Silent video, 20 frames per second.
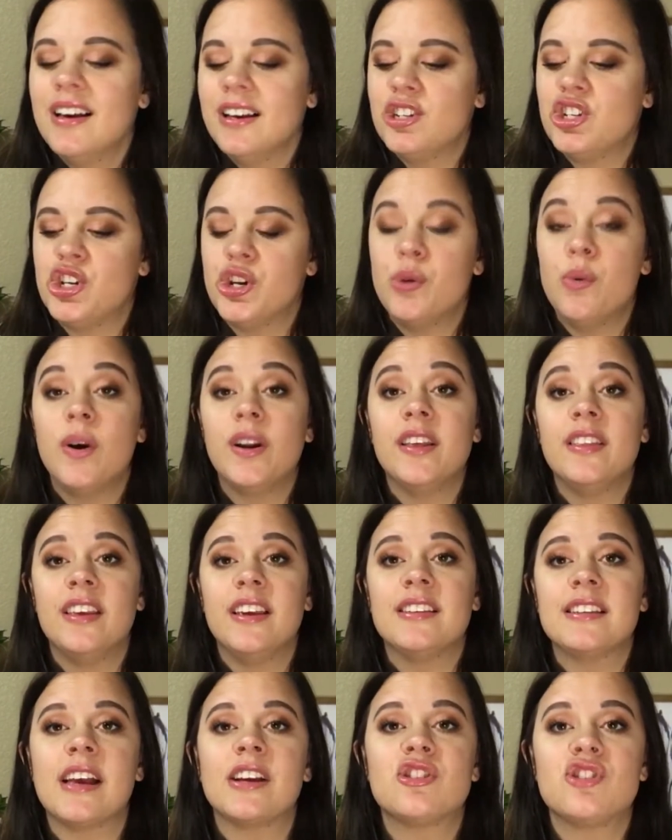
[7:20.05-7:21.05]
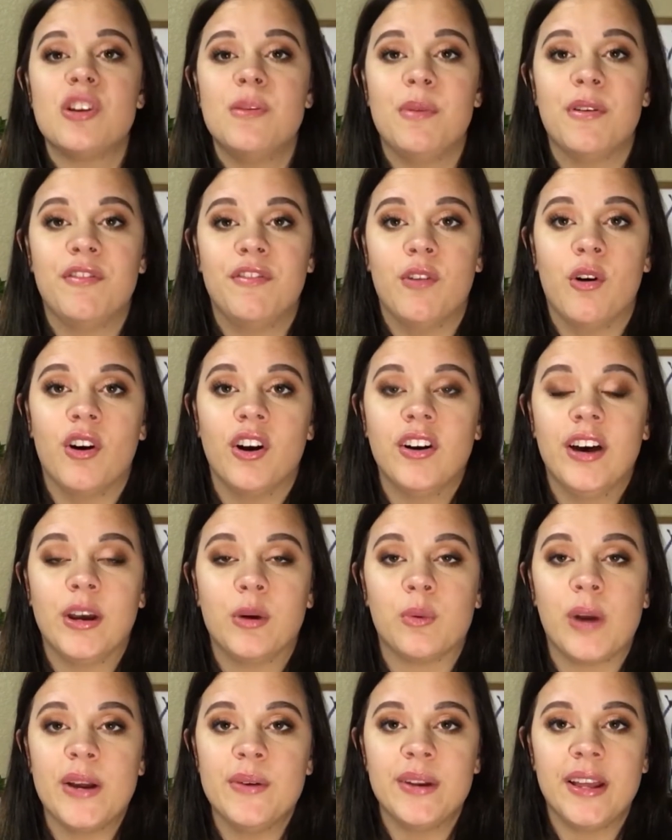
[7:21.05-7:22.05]
chew one of these actually before, like
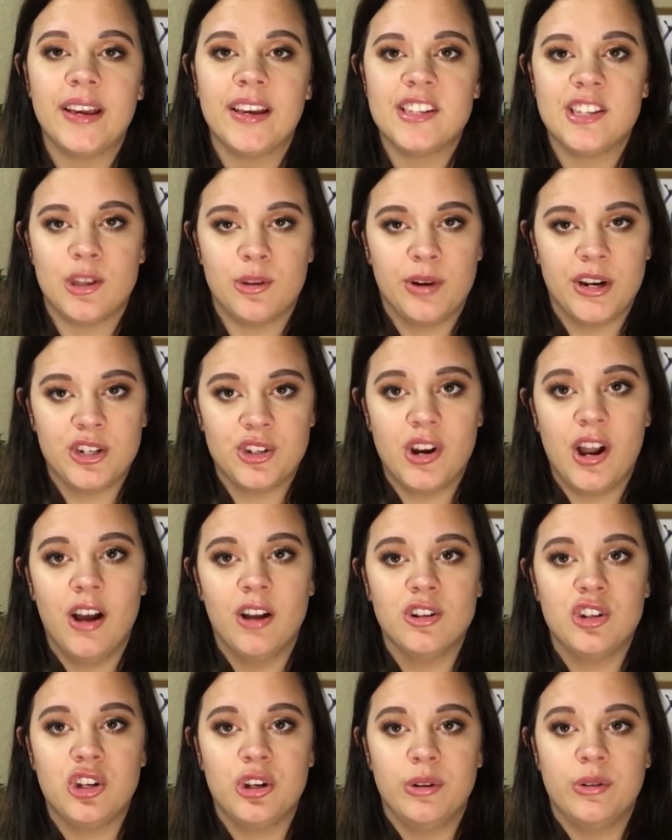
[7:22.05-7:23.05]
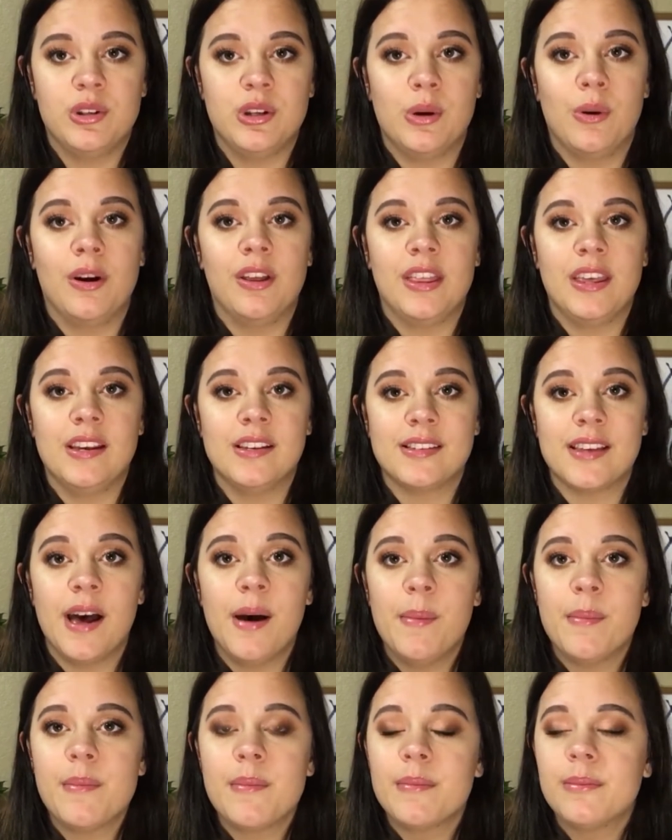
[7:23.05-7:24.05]
right when I get to the restaurant, I'll chew 2 of these
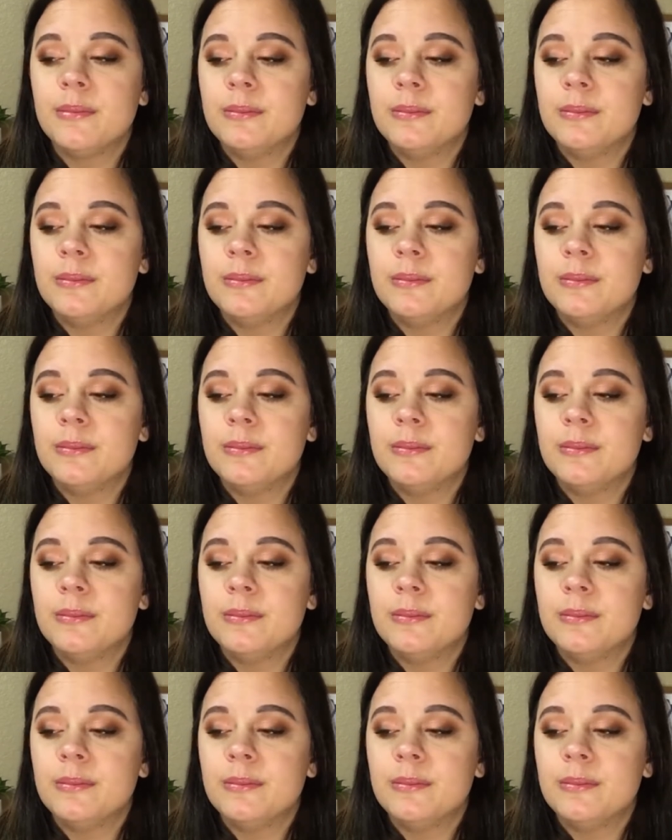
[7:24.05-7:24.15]
up,